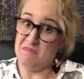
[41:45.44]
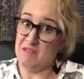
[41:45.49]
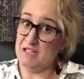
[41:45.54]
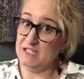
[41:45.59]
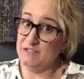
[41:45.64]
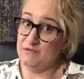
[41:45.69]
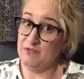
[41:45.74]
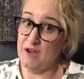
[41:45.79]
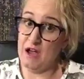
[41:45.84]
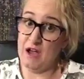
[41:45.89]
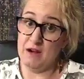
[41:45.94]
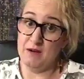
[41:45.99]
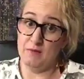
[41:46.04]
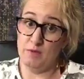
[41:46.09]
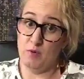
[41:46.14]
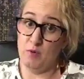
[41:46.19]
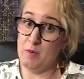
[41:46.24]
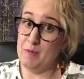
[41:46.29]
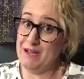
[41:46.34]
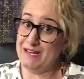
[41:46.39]
That's fine.
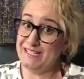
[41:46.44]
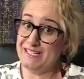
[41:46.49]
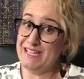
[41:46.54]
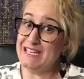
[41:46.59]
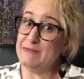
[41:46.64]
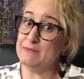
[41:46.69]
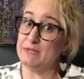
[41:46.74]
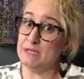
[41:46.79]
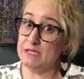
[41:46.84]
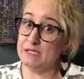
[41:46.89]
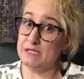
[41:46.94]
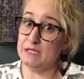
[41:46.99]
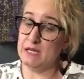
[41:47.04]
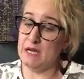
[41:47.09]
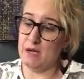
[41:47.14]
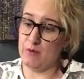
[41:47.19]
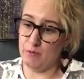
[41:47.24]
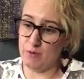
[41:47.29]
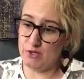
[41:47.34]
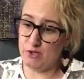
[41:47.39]
But when my team does
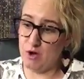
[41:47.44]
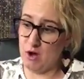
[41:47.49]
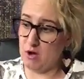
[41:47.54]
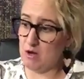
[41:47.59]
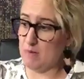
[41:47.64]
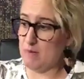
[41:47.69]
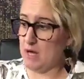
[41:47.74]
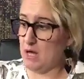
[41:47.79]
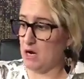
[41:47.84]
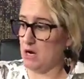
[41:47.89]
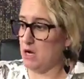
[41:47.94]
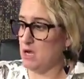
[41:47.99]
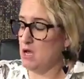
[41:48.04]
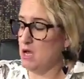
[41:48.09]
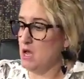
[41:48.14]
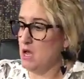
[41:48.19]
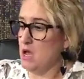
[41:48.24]
it, we talk about it.